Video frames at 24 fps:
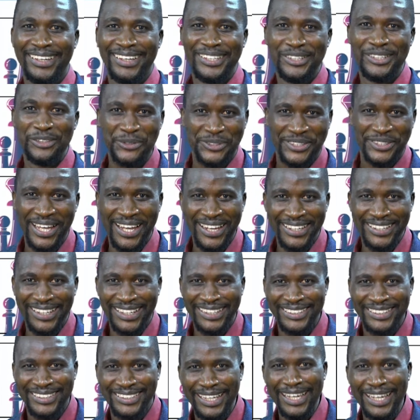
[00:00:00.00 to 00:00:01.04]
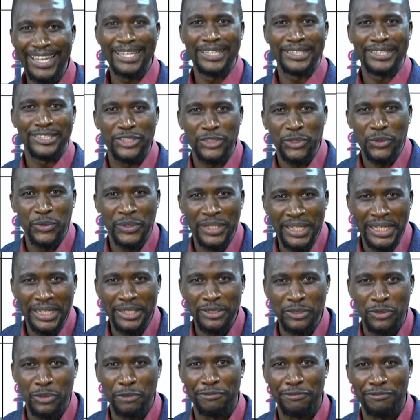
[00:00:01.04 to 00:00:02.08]
your son, and say tune
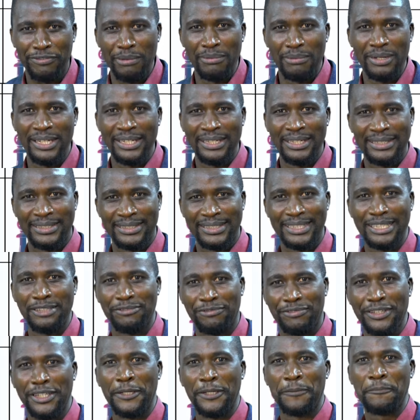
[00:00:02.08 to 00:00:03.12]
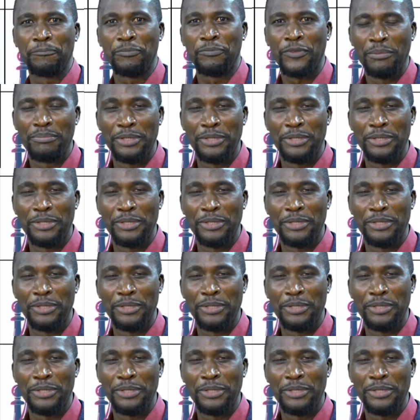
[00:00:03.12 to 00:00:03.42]
in to Family TV,